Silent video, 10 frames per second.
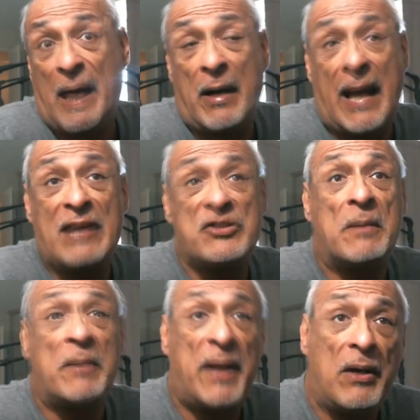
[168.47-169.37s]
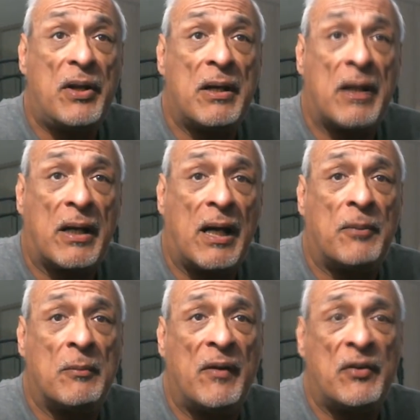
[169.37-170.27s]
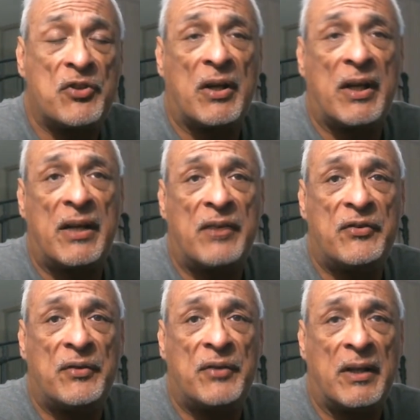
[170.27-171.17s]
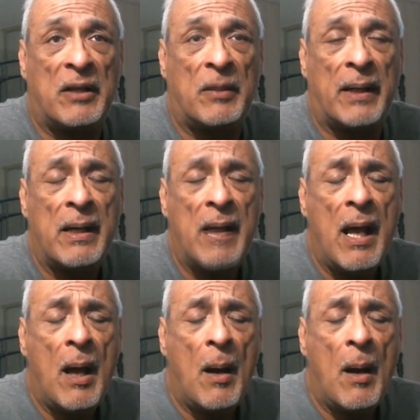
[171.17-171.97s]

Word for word: Bacharach actually appeared in a couple of movies, which I'll get into in a little bit.